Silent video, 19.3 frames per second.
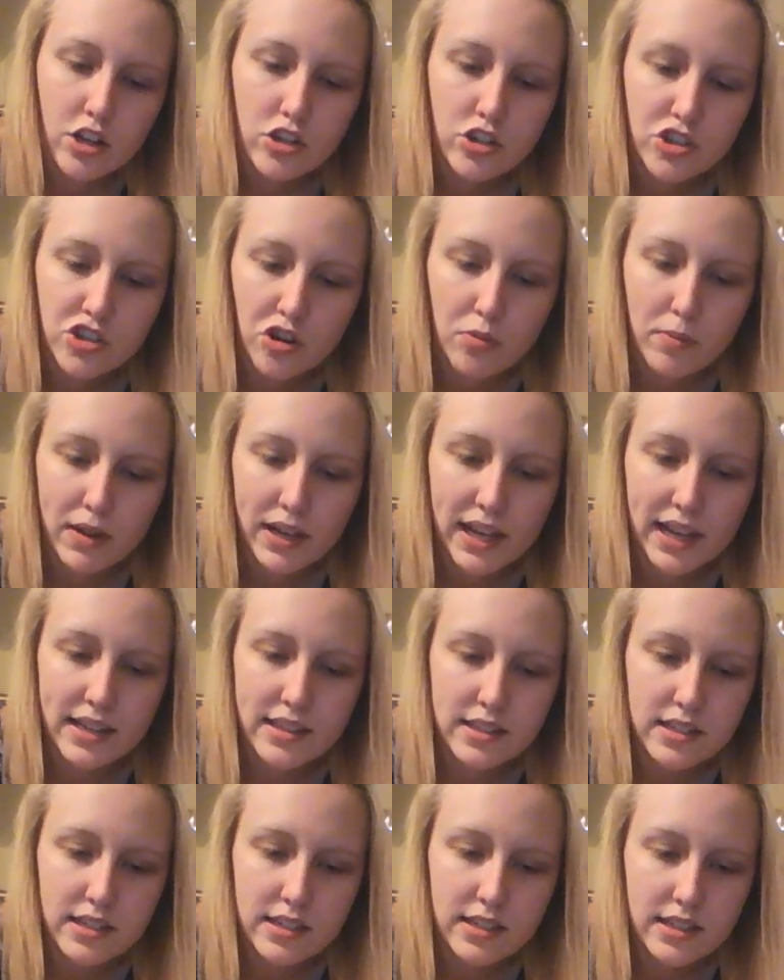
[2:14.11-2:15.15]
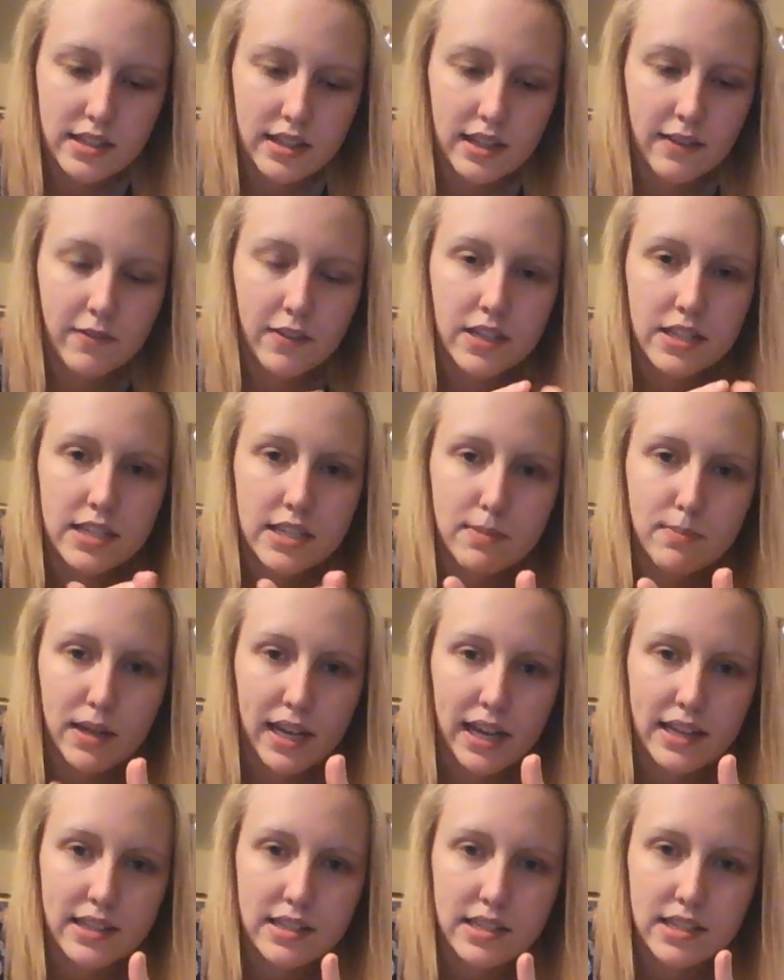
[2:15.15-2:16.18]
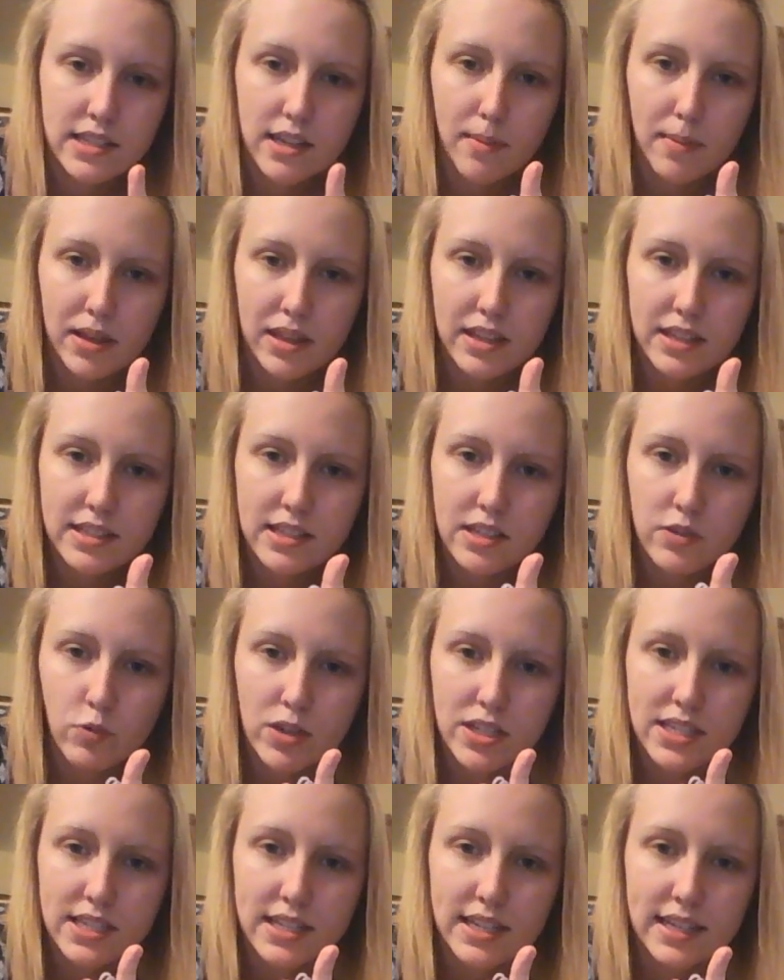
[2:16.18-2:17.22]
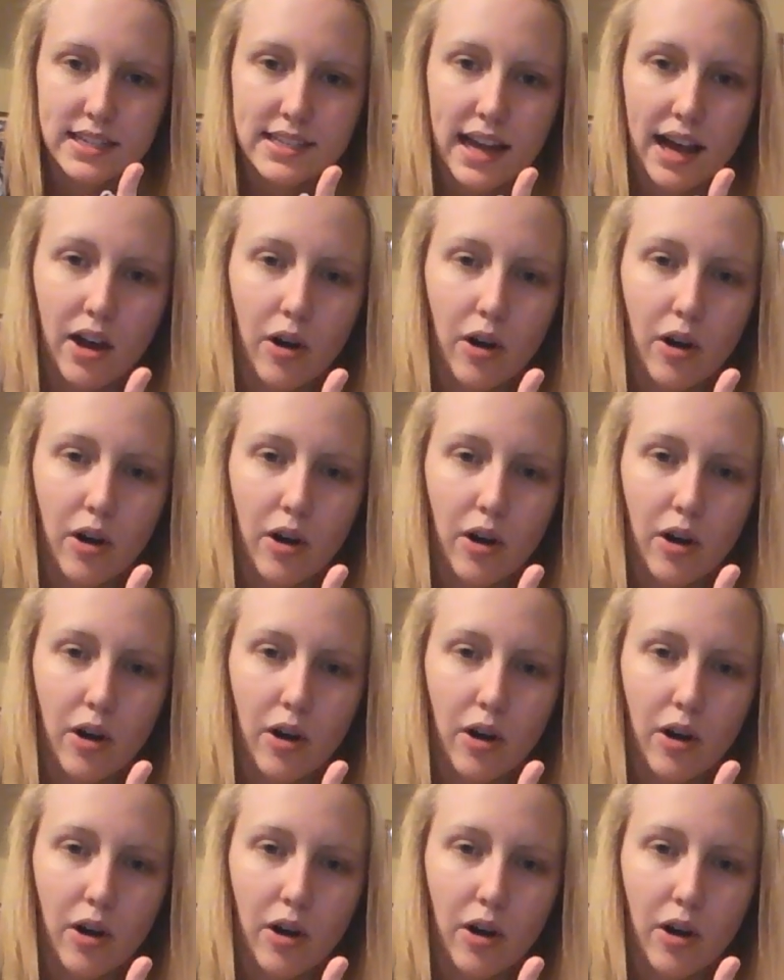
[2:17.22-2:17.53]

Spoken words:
So if this is Mackenzie's stomach, this is what sticks